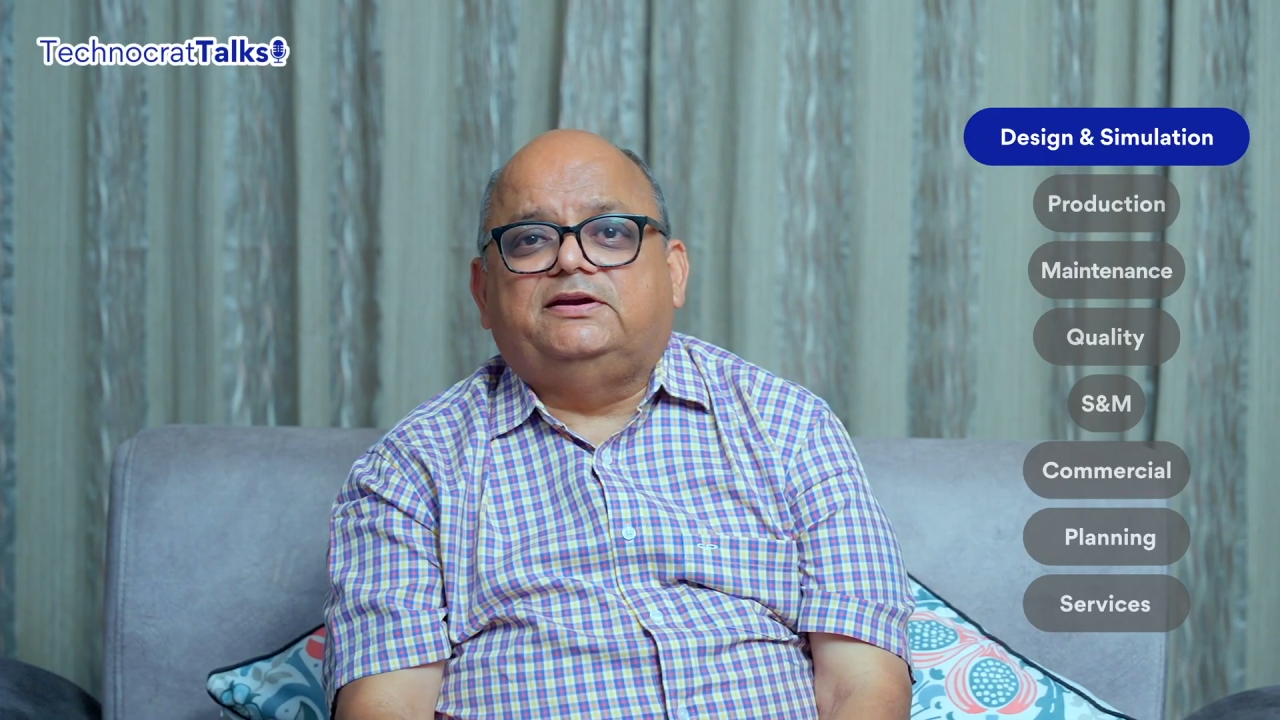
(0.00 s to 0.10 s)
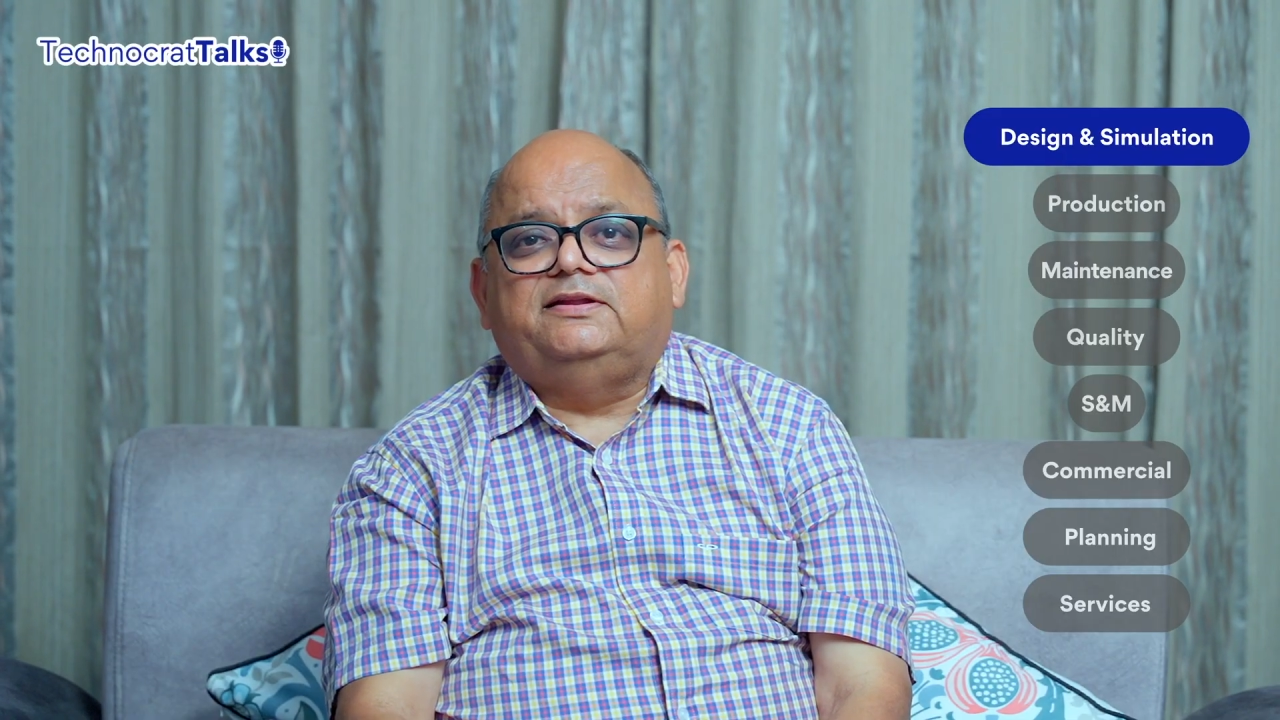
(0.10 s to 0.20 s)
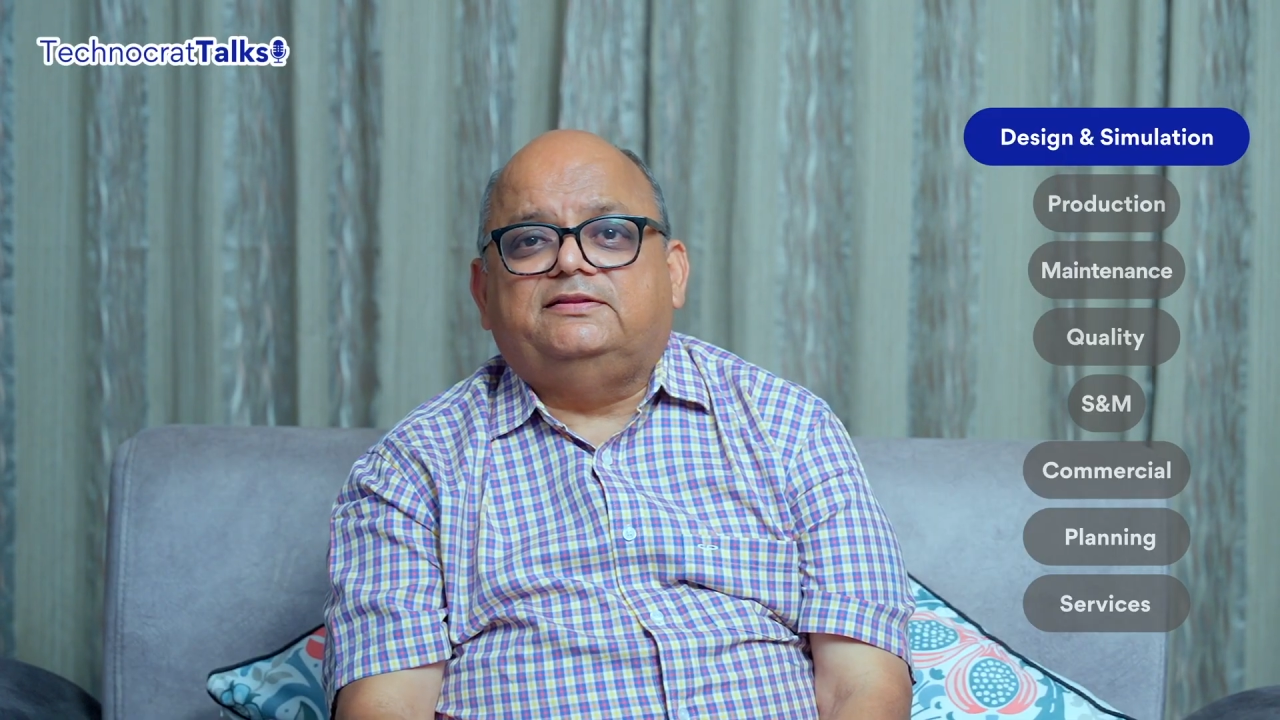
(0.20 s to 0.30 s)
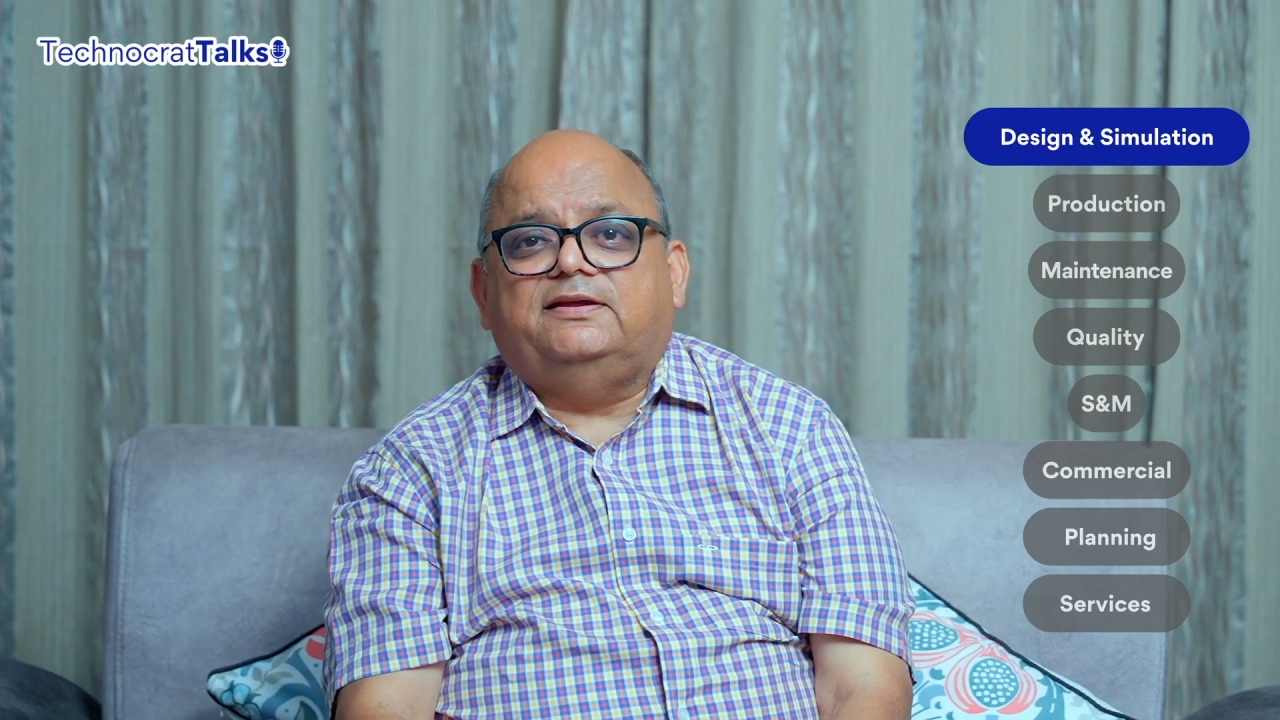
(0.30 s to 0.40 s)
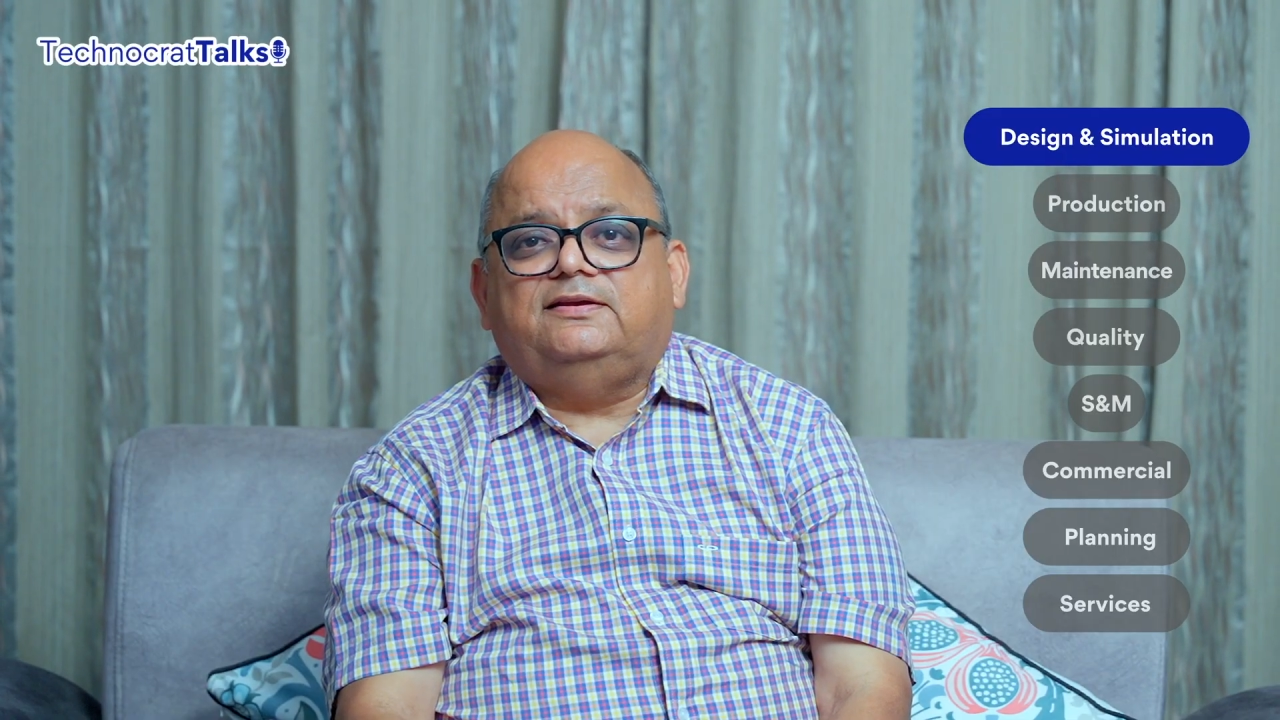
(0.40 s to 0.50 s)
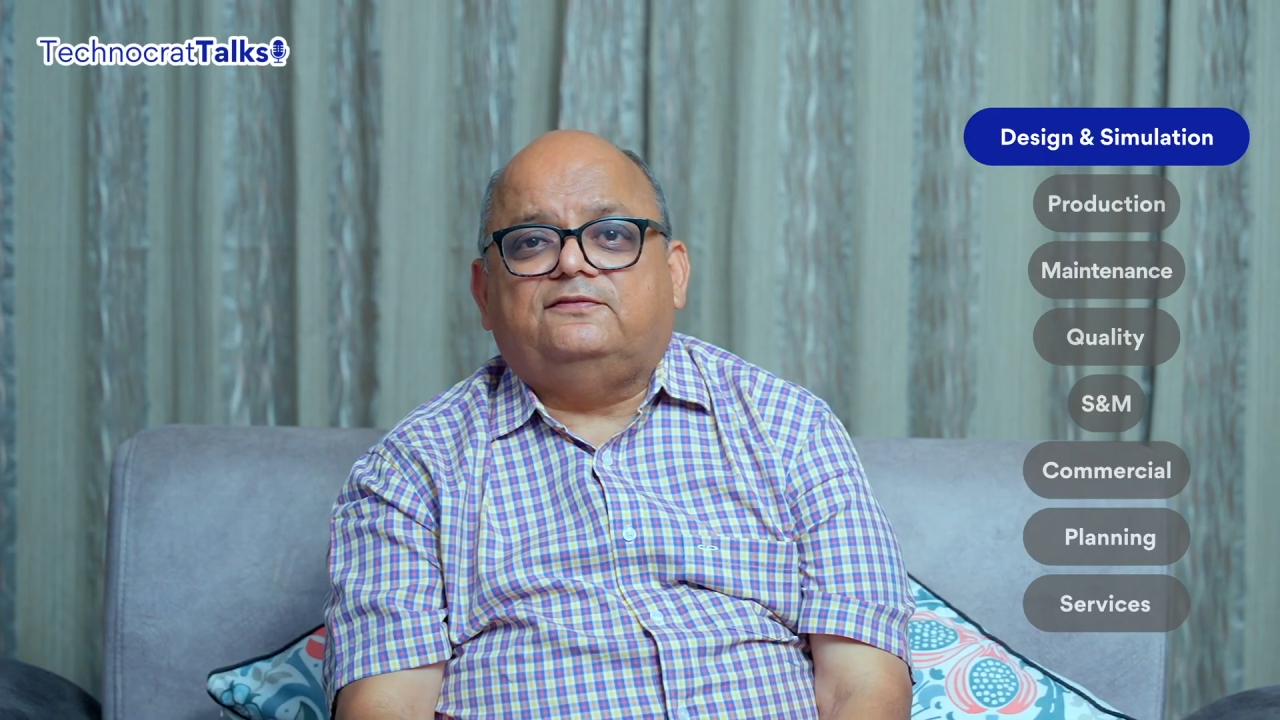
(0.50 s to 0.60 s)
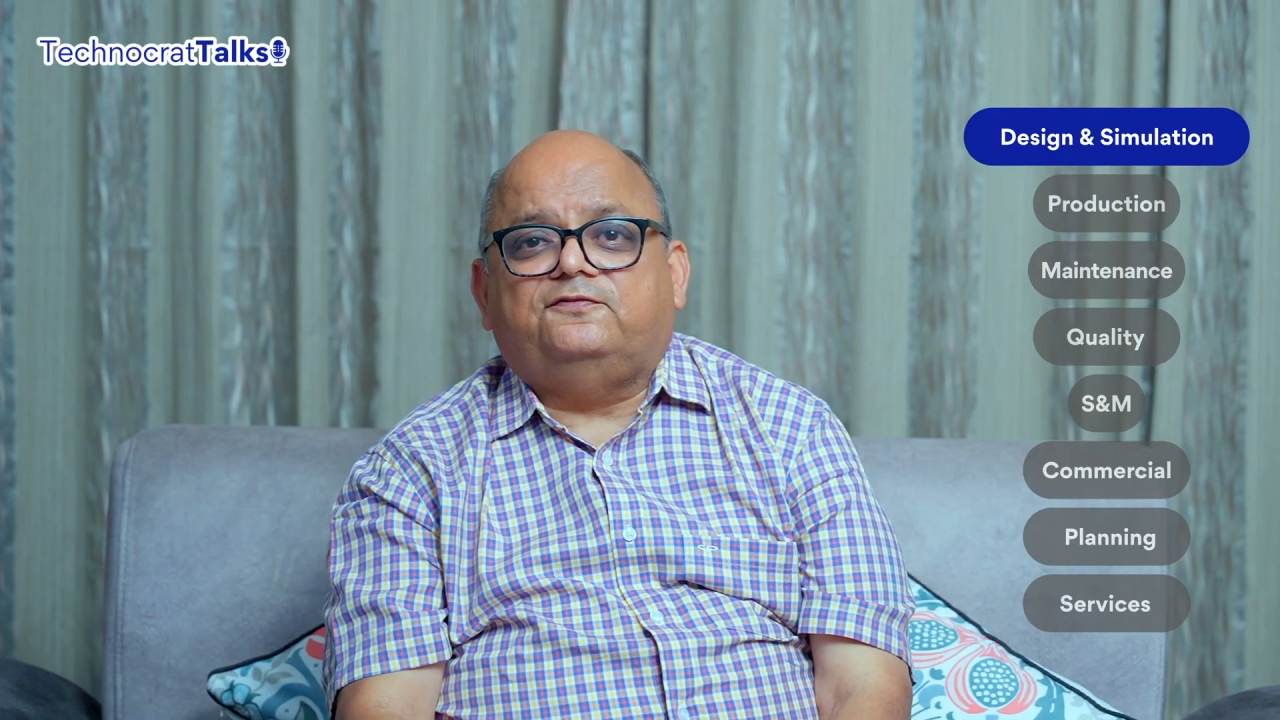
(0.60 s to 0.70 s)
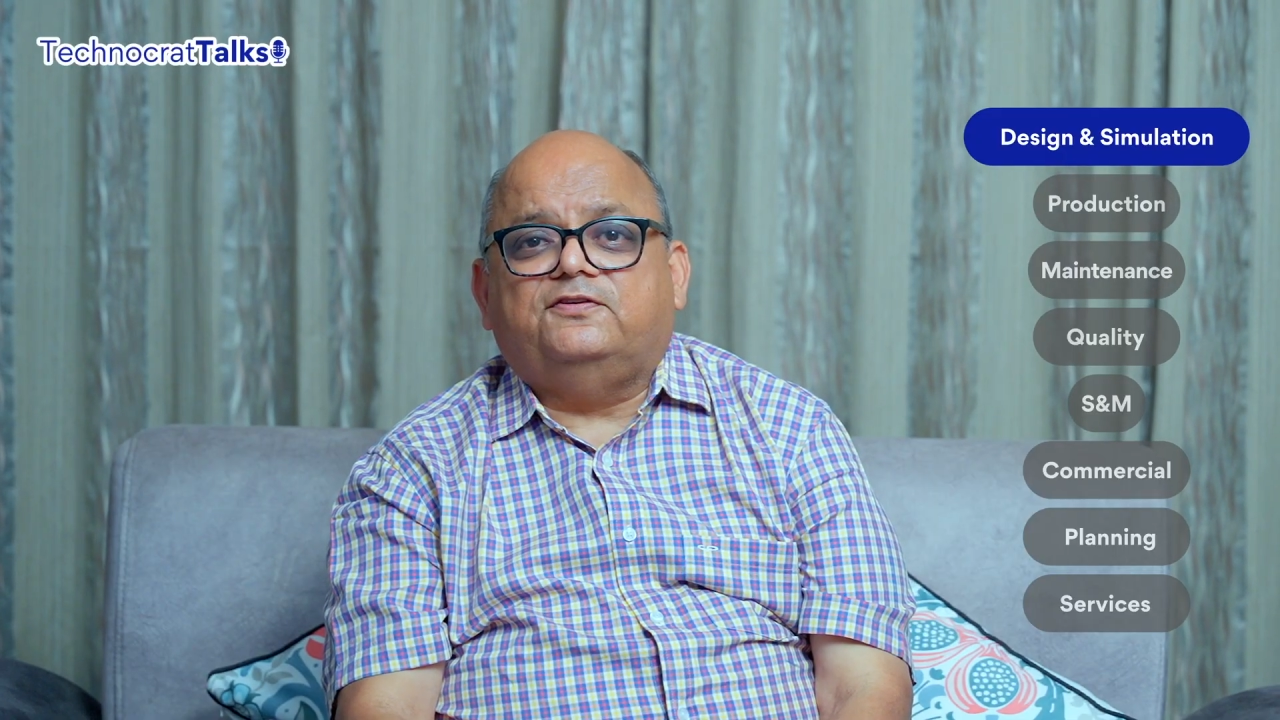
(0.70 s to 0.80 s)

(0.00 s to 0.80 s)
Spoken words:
design